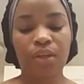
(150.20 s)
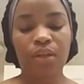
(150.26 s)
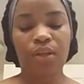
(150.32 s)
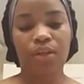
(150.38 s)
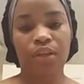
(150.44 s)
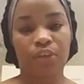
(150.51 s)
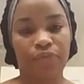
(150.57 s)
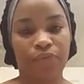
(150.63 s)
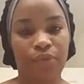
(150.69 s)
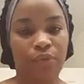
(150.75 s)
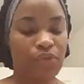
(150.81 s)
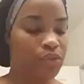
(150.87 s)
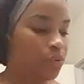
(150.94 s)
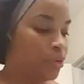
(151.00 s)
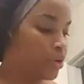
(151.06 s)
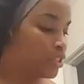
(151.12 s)
a few
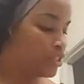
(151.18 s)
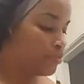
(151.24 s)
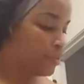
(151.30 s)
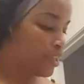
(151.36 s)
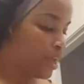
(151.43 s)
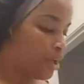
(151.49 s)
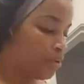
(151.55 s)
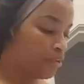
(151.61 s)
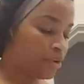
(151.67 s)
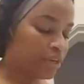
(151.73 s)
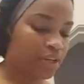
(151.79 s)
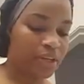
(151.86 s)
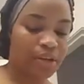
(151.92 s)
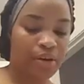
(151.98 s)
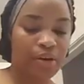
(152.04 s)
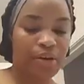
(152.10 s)
squirts of that one
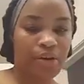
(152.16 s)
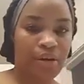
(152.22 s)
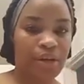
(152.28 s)
here,